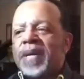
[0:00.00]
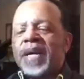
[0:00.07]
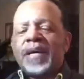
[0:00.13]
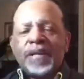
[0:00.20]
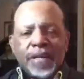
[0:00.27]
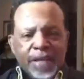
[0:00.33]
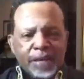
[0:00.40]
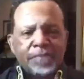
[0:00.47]
of
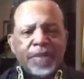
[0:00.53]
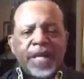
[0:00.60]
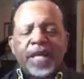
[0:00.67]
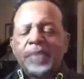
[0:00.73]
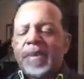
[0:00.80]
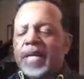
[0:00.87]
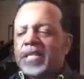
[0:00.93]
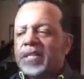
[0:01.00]
man, again,
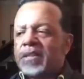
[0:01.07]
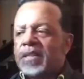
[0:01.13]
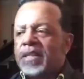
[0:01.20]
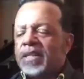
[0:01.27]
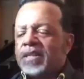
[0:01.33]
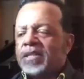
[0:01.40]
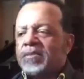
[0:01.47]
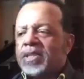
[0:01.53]
getting back to,
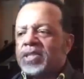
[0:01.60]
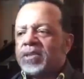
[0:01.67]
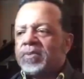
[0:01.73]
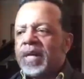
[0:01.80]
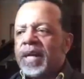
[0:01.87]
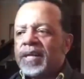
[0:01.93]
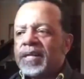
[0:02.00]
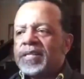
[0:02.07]
to
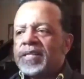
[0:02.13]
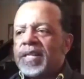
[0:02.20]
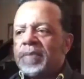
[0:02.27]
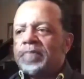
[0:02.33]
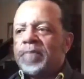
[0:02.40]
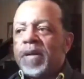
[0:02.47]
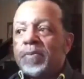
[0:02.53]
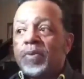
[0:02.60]
Bishop Ellis,
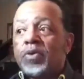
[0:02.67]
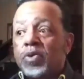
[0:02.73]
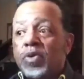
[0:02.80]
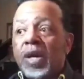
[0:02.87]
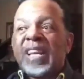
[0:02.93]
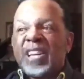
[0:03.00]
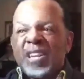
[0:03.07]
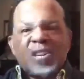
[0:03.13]
that people
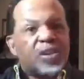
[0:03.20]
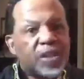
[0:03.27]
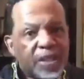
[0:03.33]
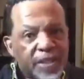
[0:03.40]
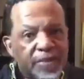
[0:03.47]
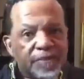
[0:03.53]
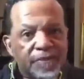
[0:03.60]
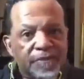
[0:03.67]
kind of look
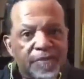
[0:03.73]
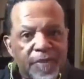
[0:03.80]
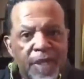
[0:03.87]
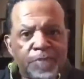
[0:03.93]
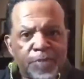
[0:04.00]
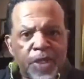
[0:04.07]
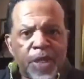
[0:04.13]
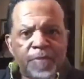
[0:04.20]

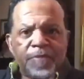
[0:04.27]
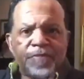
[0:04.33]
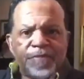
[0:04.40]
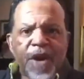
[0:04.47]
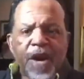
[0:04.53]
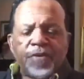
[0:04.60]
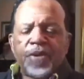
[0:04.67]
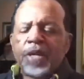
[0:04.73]
up to him
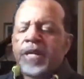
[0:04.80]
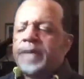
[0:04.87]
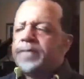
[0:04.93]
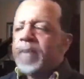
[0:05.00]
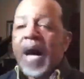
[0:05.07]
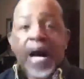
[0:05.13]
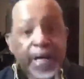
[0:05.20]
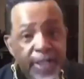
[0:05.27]
fatherly.
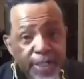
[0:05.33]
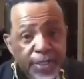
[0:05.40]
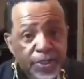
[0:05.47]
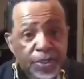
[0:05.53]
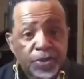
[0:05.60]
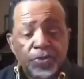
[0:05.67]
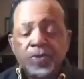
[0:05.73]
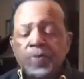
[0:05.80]
I
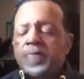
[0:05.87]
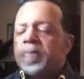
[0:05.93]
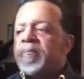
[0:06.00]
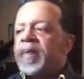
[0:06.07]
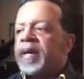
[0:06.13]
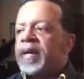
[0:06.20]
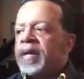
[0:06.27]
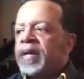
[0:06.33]
did too,
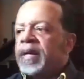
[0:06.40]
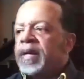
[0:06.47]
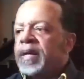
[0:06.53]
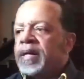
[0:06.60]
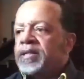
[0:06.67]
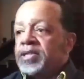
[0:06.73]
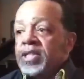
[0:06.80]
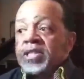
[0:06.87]

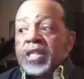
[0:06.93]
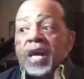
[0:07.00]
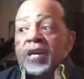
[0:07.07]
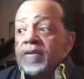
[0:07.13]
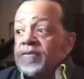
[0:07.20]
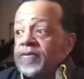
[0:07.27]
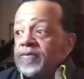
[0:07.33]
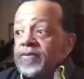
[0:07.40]
uh, just
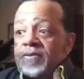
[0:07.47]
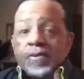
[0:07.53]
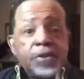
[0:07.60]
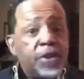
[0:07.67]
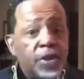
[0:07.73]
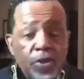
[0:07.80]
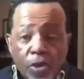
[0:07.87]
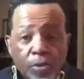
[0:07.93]
out of
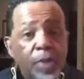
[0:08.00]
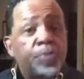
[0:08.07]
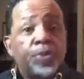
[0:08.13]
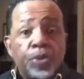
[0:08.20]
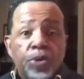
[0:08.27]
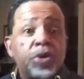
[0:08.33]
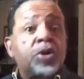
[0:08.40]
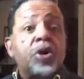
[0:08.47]
the normal
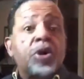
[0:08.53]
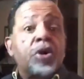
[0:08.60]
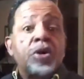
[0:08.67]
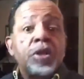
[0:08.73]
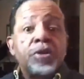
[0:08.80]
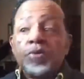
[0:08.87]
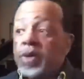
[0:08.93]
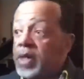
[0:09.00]

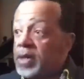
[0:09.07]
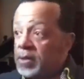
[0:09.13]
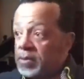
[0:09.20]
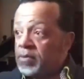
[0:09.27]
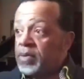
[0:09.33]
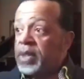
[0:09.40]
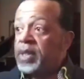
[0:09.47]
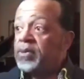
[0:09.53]
protocol, and we
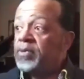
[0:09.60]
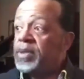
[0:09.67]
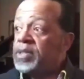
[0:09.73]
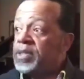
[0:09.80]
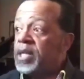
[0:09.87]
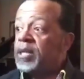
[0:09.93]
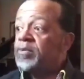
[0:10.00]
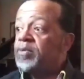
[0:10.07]
we we
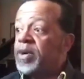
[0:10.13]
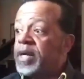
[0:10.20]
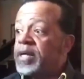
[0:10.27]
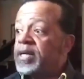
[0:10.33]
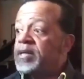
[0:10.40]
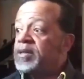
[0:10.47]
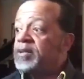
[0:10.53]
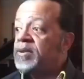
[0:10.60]

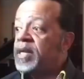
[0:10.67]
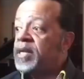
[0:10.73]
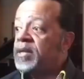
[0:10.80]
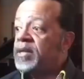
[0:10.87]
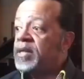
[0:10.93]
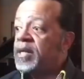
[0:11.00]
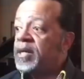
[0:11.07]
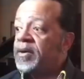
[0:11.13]
celebrate and
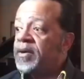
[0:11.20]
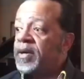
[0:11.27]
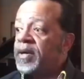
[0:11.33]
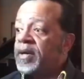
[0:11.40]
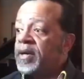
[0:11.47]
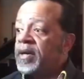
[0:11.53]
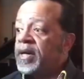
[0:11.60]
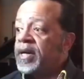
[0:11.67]
and uh,
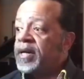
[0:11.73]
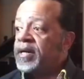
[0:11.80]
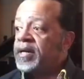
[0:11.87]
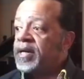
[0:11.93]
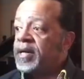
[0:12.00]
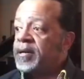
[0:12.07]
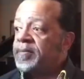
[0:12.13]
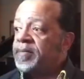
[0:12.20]

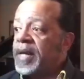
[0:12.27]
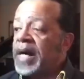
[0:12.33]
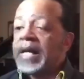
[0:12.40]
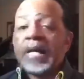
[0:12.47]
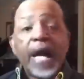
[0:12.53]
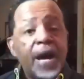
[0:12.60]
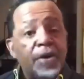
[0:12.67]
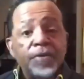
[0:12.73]
and um,
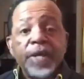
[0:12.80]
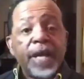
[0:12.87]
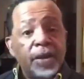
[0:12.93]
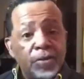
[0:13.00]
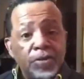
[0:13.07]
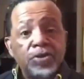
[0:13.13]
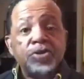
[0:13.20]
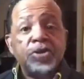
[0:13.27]
allow the
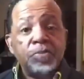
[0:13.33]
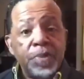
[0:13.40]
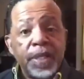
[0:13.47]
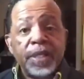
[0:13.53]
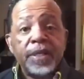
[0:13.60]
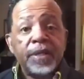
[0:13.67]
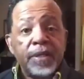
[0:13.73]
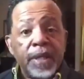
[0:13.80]
elders to
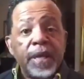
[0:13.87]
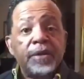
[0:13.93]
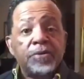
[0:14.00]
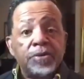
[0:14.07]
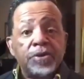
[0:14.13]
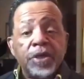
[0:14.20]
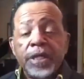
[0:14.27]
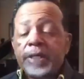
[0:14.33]
be
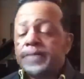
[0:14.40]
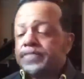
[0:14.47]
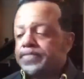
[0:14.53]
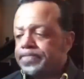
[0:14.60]
elderly.